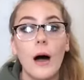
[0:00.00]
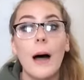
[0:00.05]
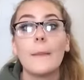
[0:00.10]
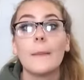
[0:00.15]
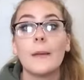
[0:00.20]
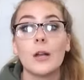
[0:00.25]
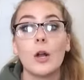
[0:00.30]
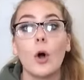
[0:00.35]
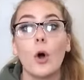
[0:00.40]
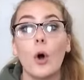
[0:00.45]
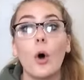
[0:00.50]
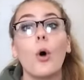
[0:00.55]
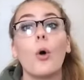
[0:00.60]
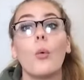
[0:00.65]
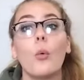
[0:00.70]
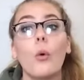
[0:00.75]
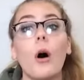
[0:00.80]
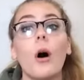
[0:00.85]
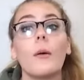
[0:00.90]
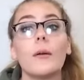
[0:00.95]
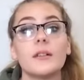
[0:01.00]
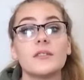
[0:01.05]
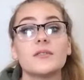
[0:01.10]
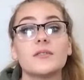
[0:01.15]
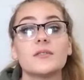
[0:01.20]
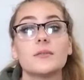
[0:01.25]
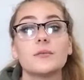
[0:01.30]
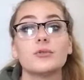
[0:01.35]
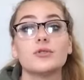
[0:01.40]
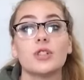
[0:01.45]
I mean a whole wall was
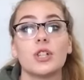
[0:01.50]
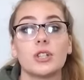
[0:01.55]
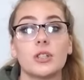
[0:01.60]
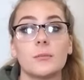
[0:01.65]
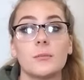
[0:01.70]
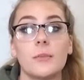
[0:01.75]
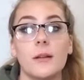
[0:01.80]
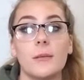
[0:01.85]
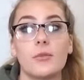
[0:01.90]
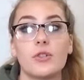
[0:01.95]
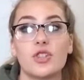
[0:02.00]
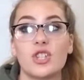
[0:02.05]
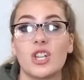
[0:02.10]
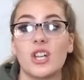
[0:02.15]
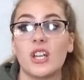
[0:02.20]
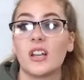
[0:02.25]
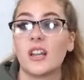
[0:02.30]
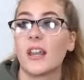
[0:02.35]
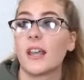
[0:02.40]
filled with Justin Bieber shit.